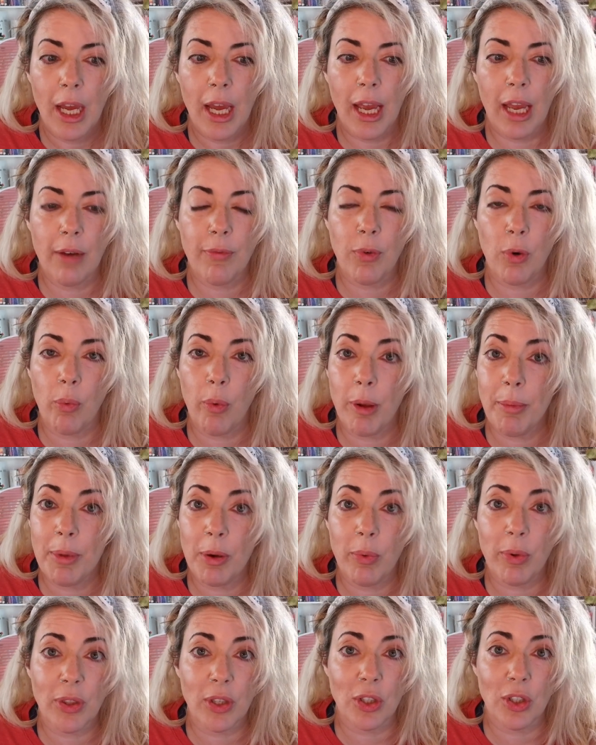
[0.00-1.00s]
And for women
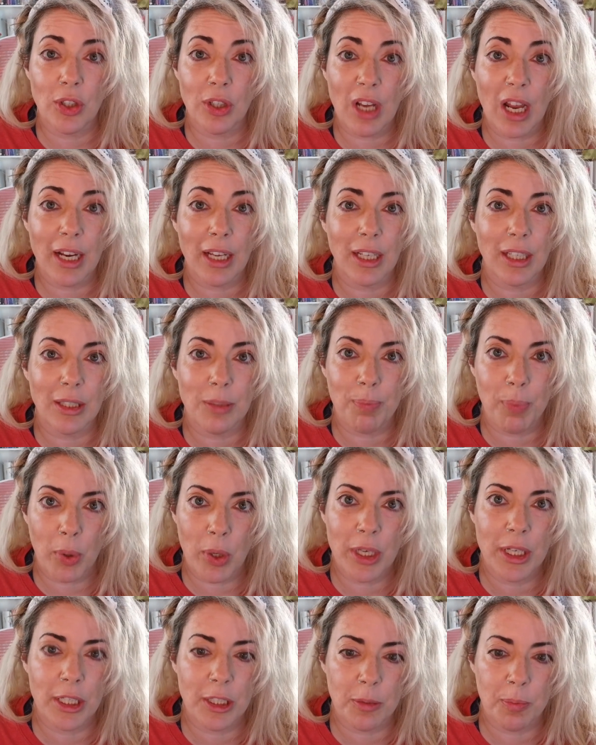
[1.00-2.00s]
with a genetic
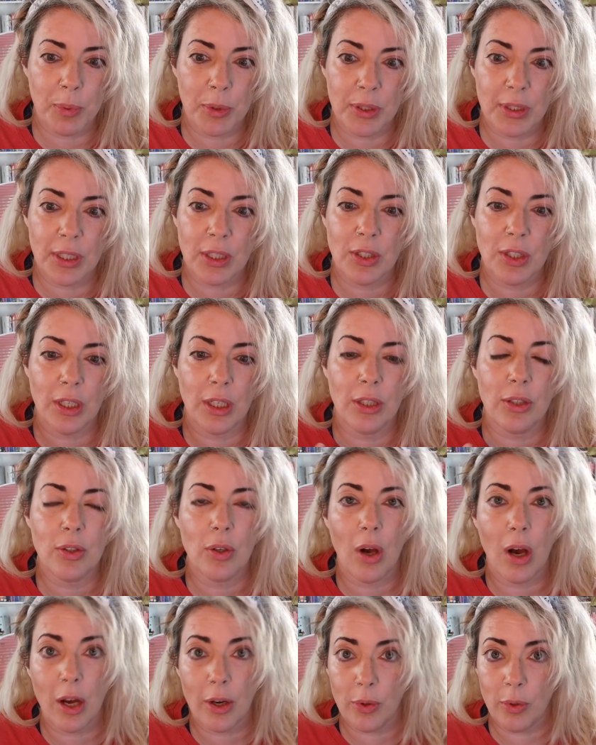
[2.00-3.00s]
predisposition to
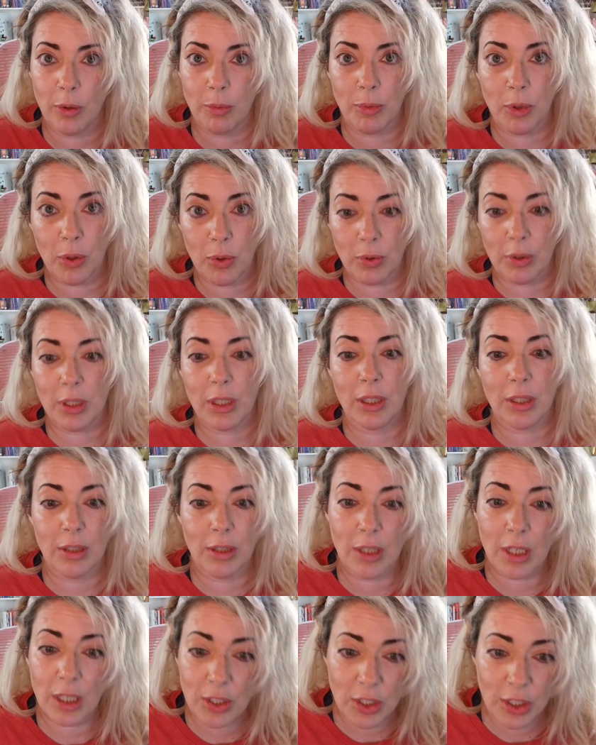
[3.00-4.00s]
autoimmune
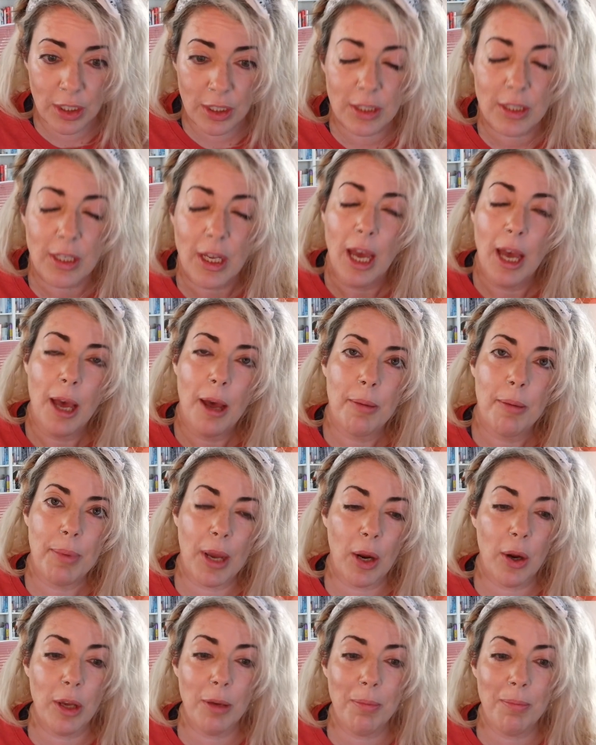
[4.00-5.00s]
conditions,
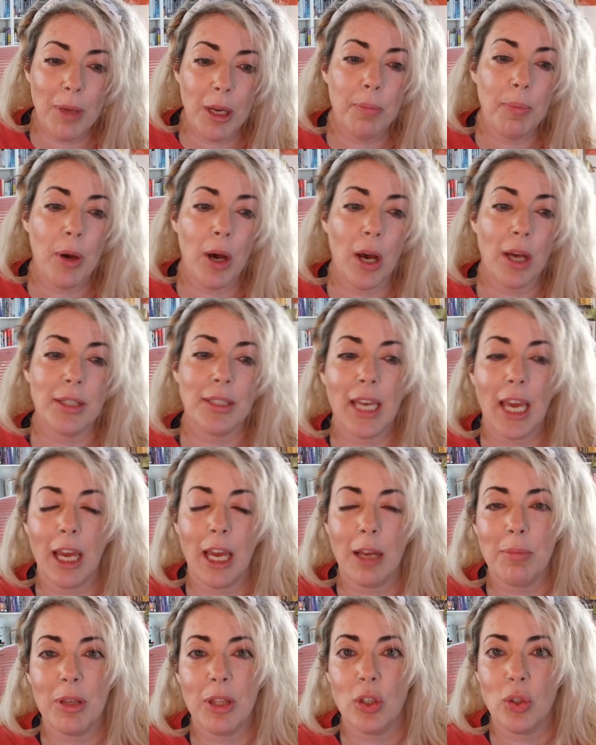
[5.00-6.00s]
perimenopause can
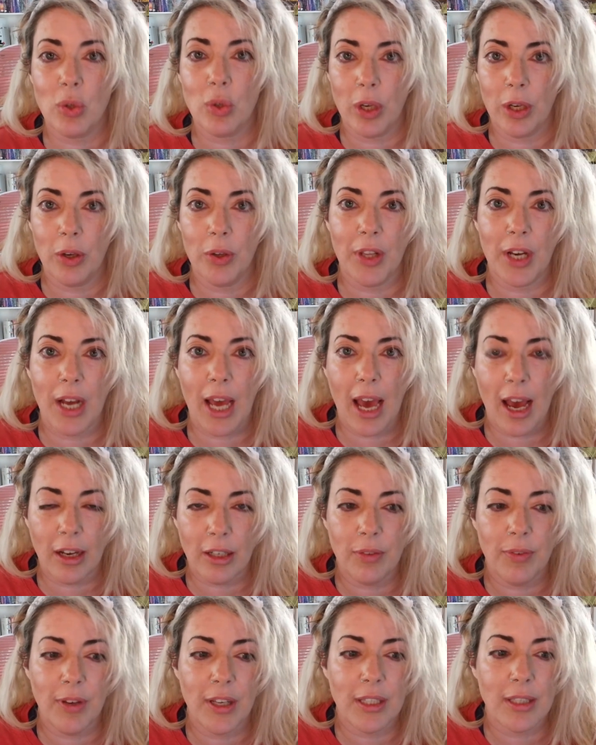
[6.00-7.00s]
be the trigger that
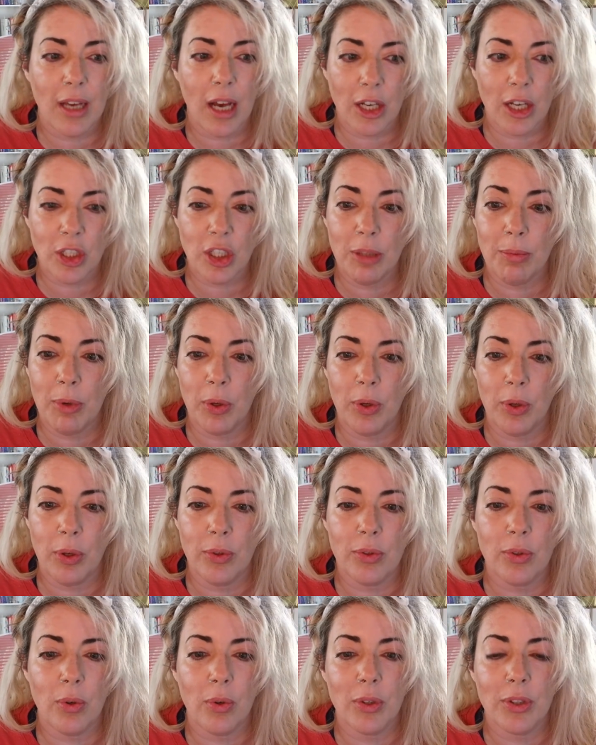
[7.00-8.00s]
activates
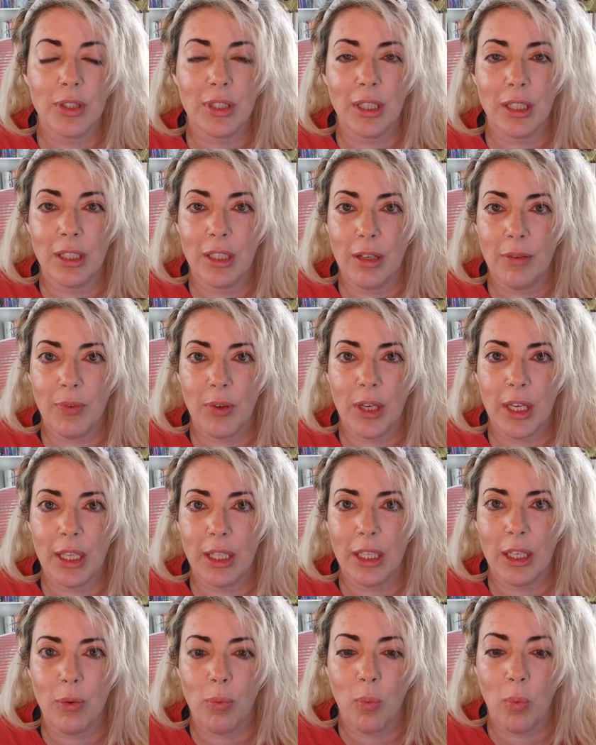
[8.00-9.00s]
Hashimoto's or
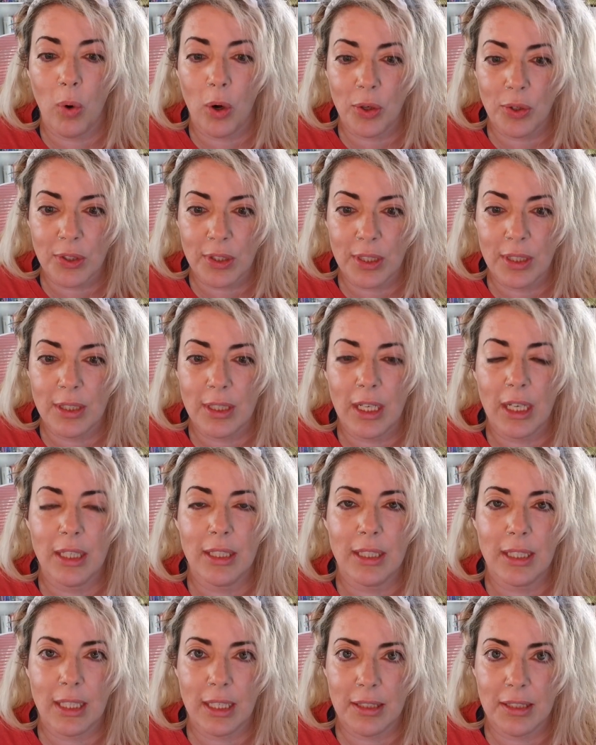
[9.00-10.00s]
significantly worsens
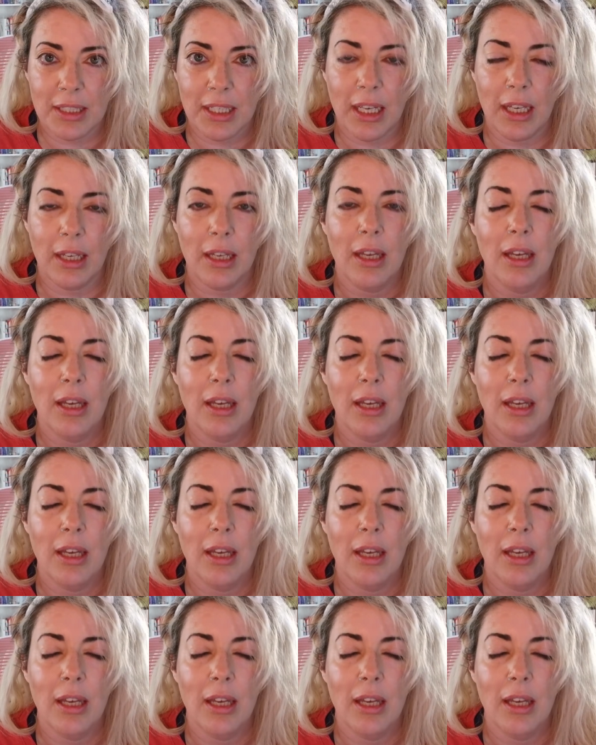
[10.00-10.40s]
existing